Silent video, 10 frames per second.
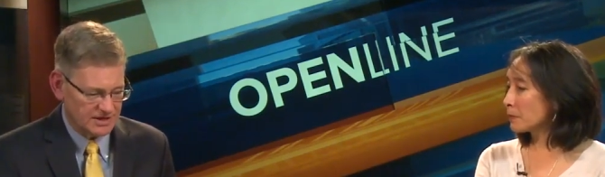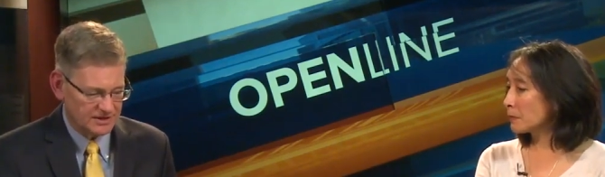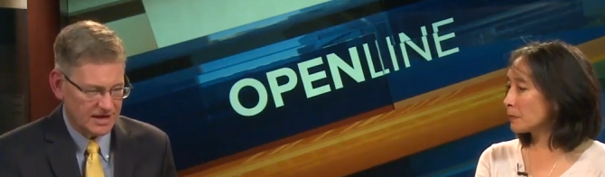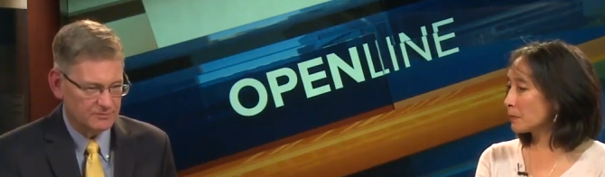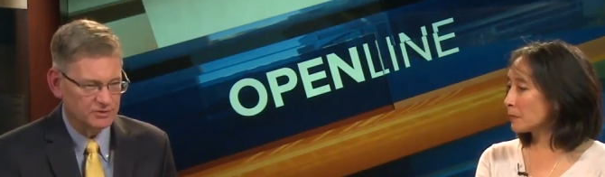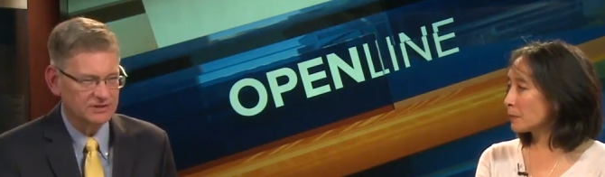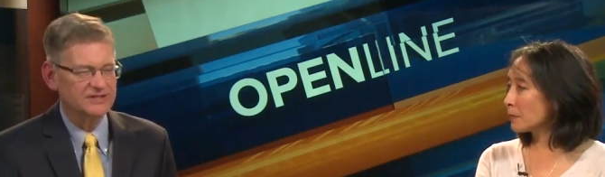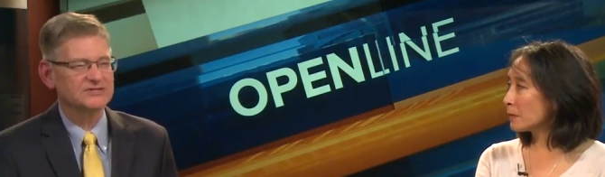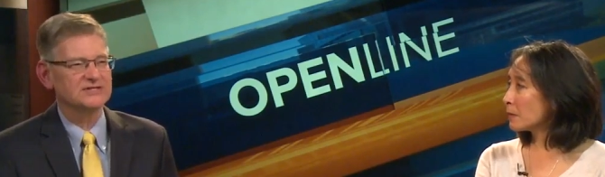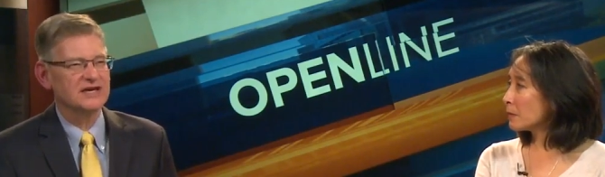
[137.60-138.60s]
Speaker 1: say that. But
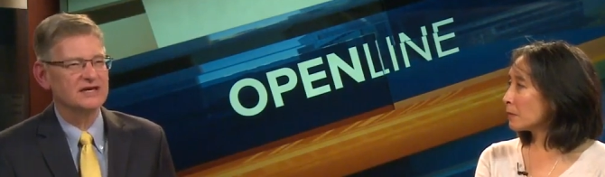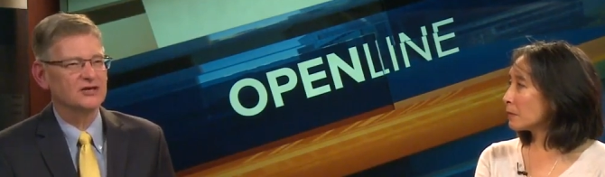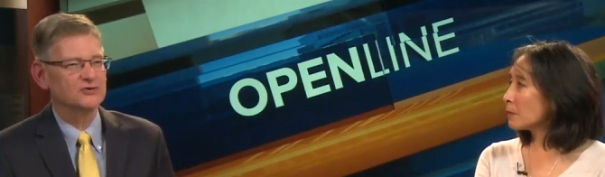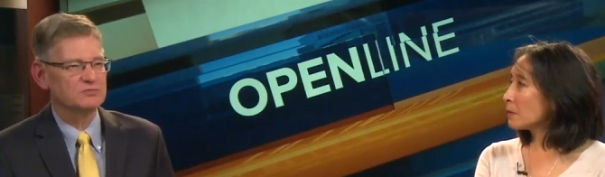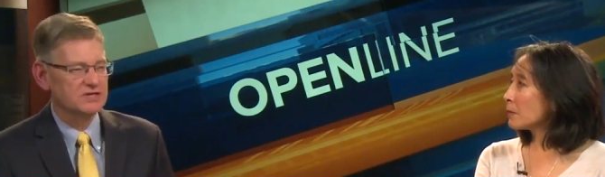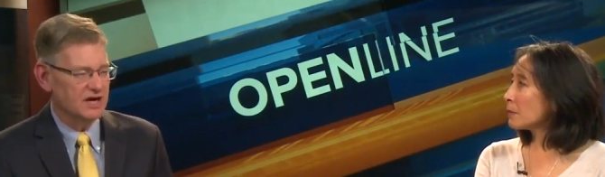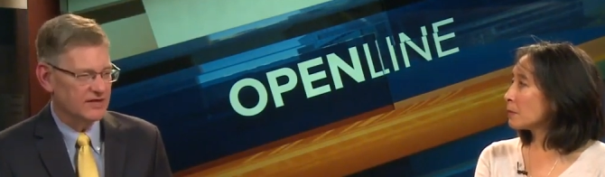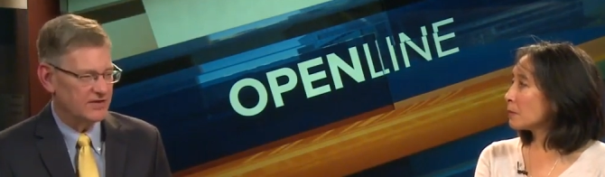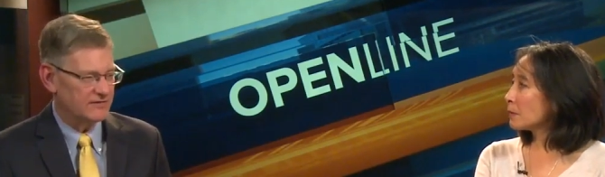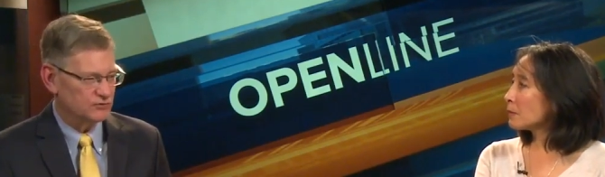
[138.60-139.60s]
let's say it goes
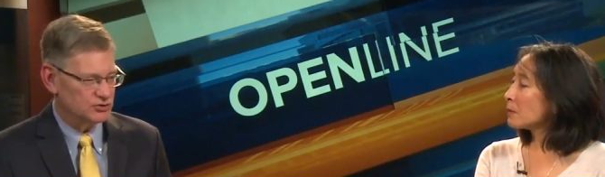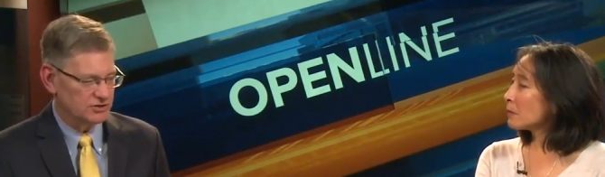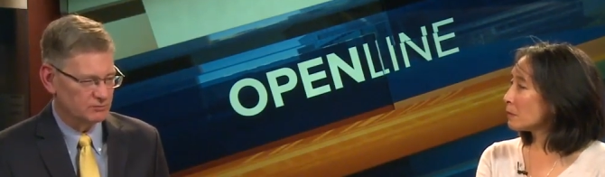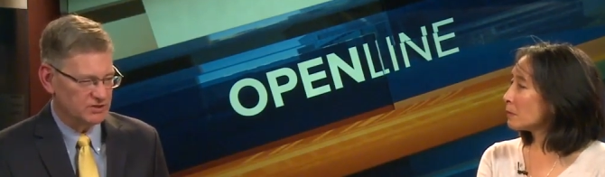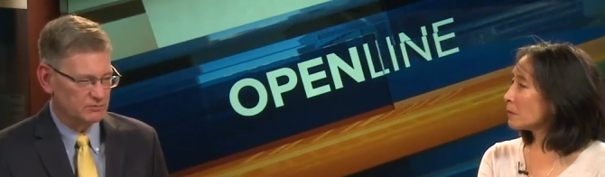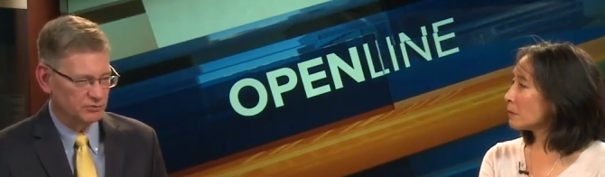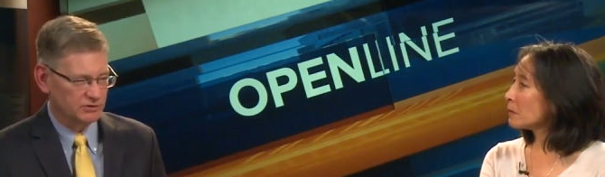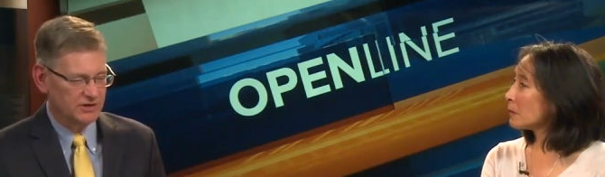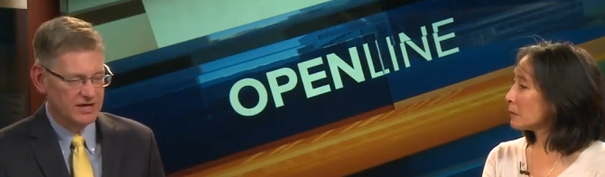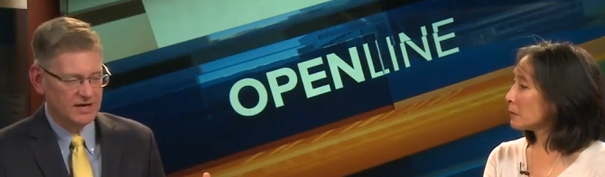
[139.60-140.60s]
beyond that for some
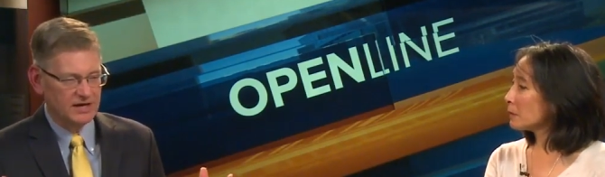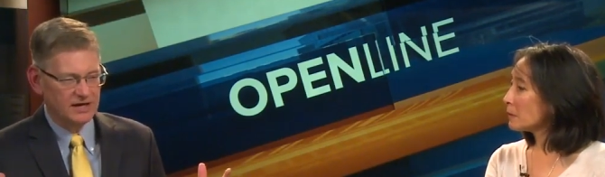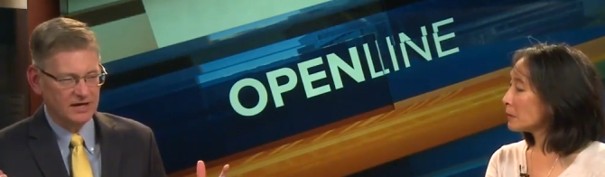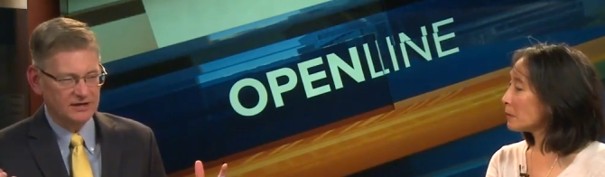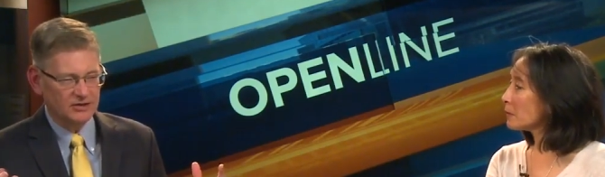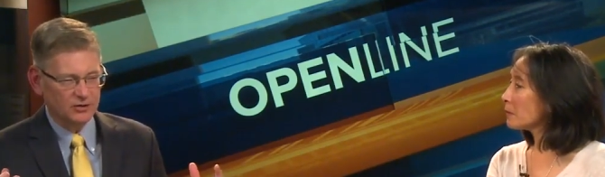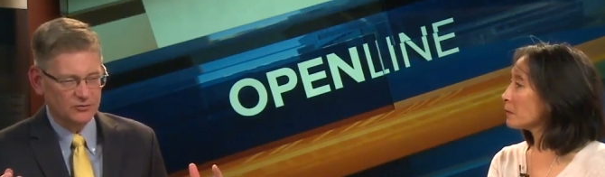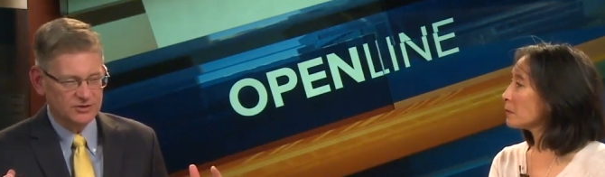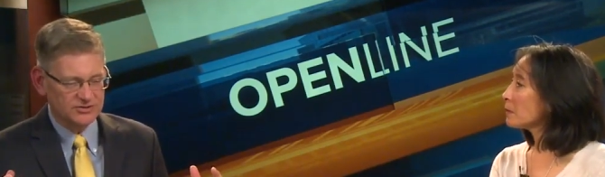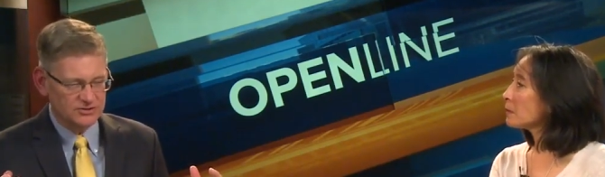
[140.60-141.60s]
people. You
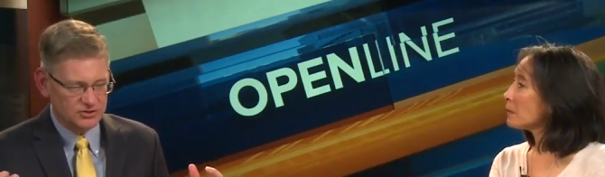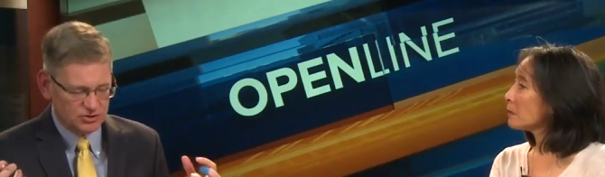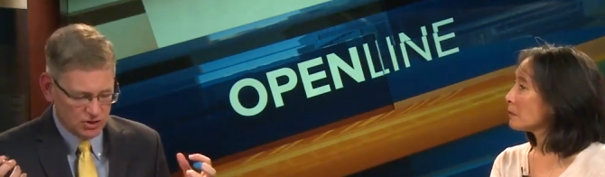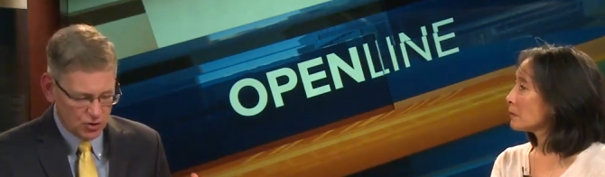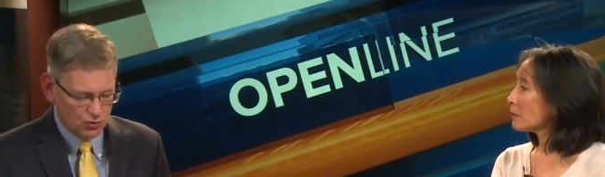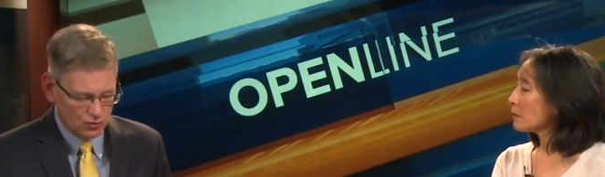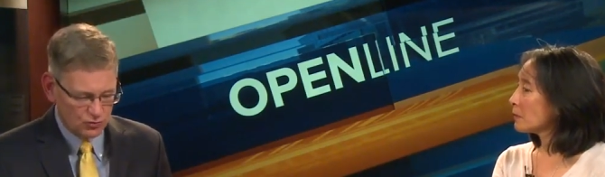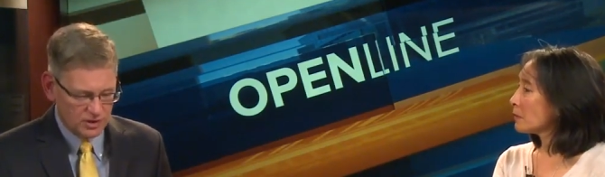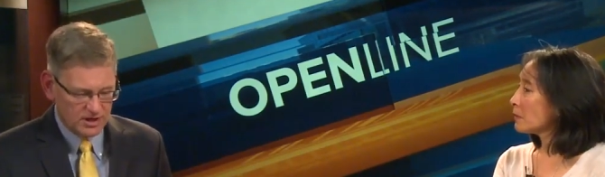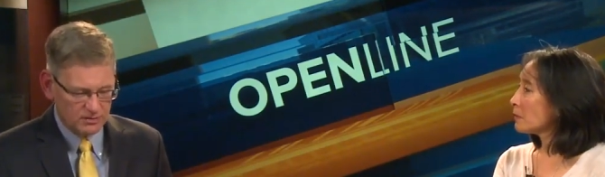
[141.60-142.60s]
know, this is
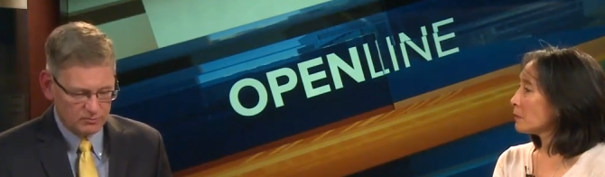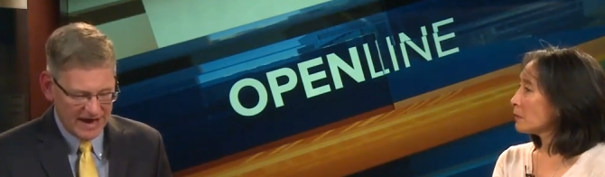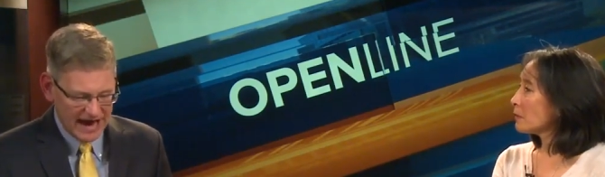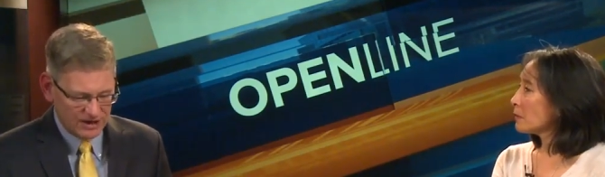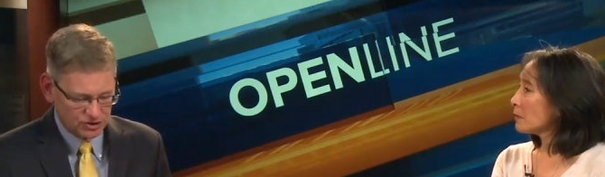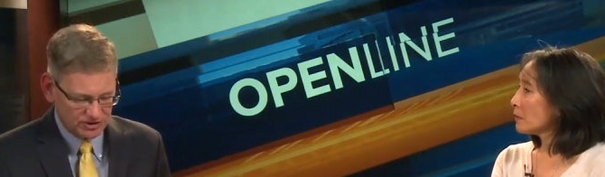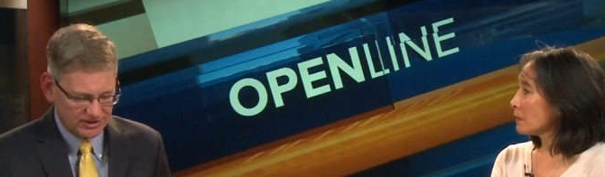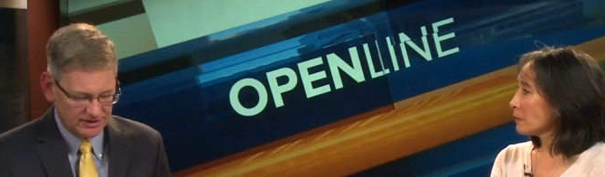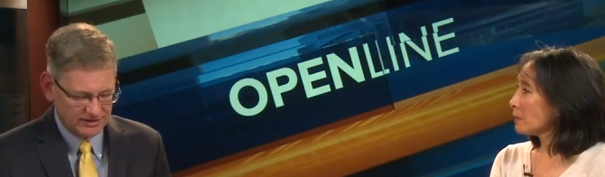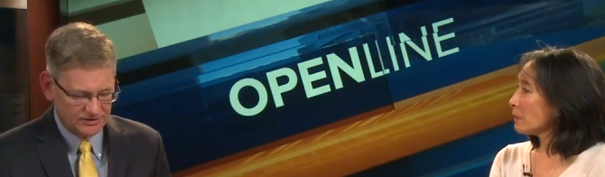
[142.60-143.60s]
so
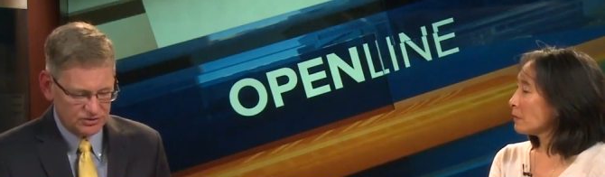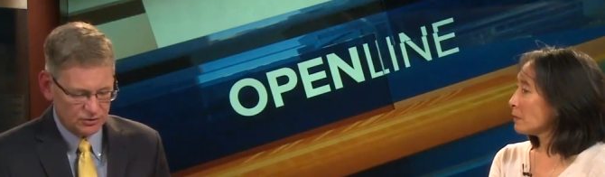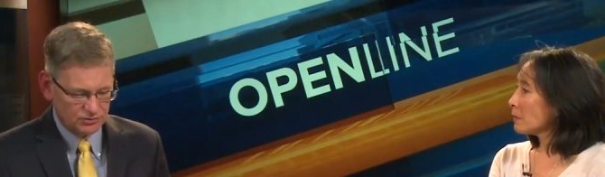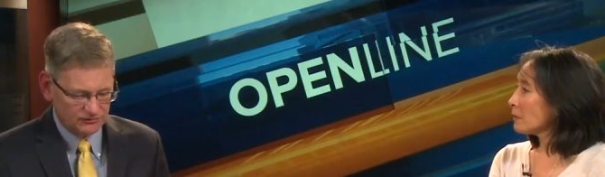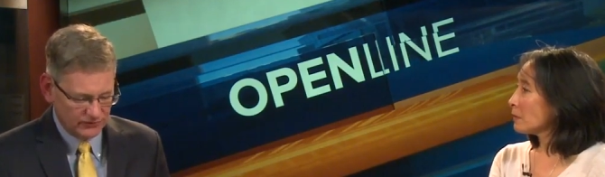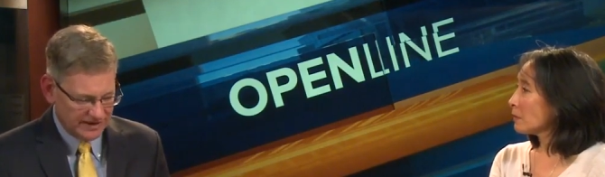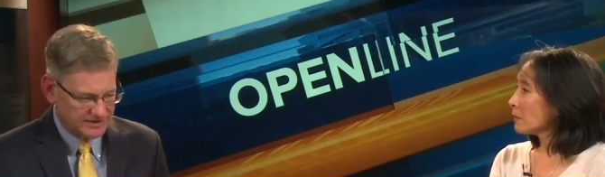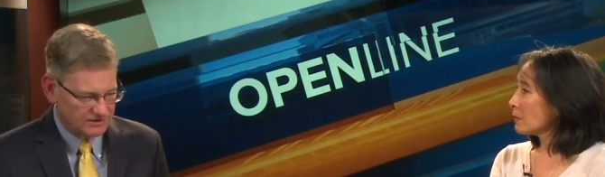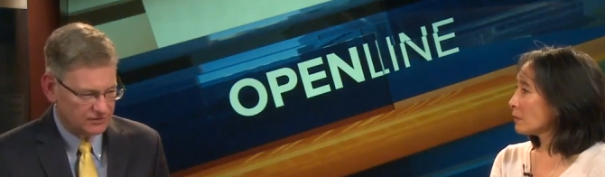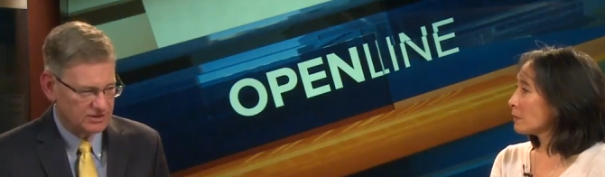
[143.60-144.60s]
passionate, so
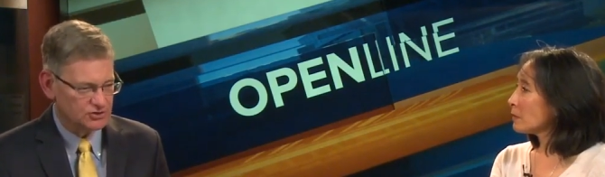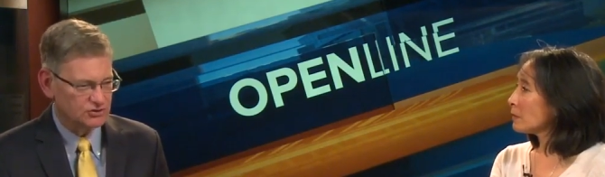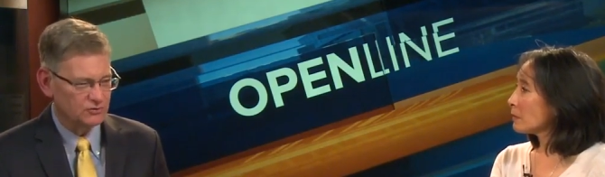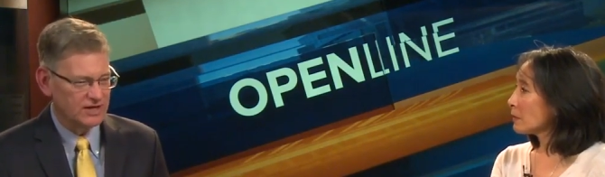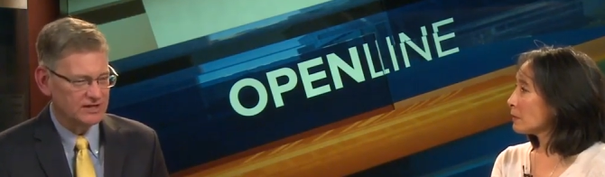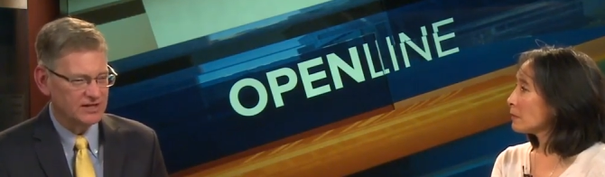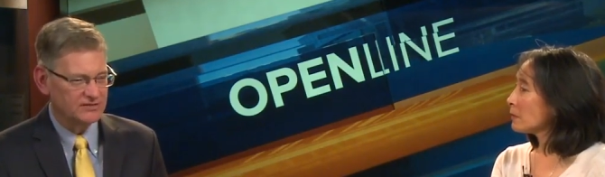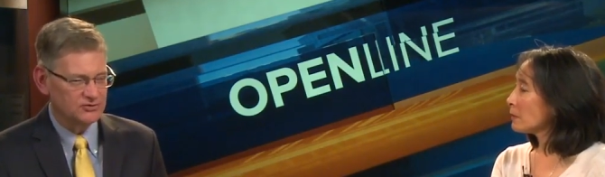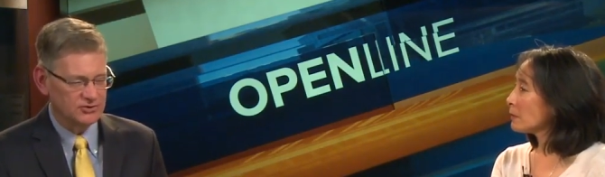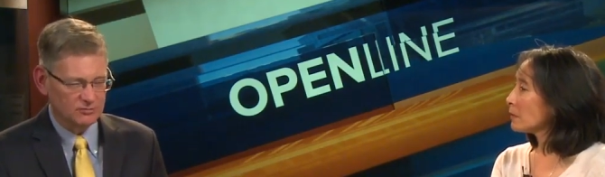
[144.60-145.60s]
divisive an issue,
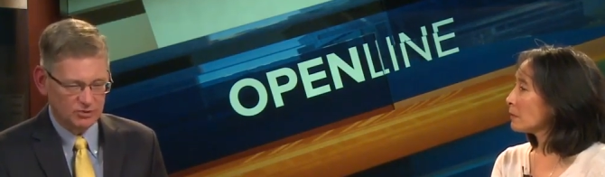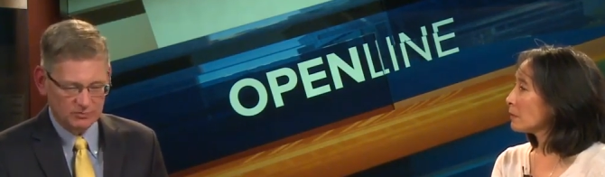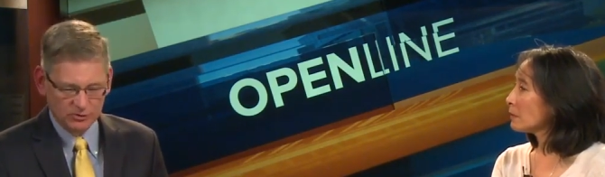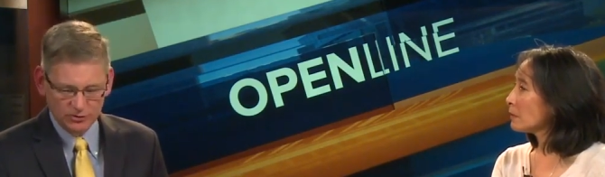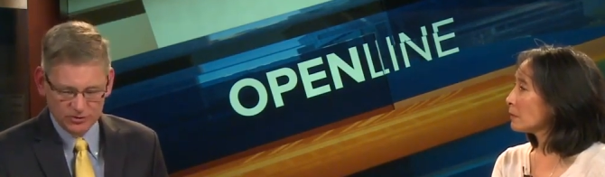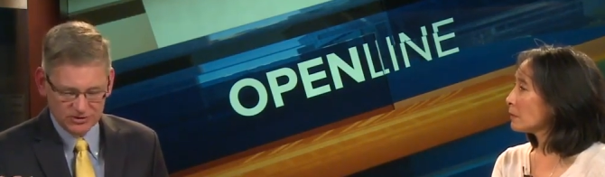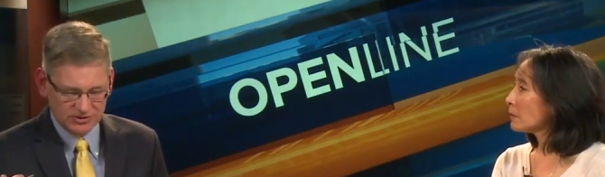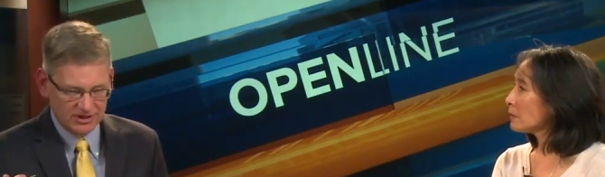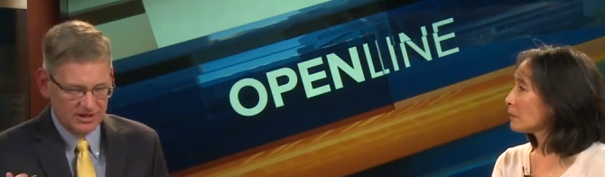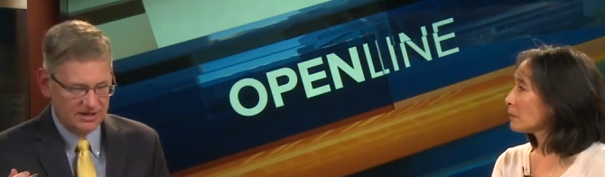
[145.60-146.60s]
and there's some people who just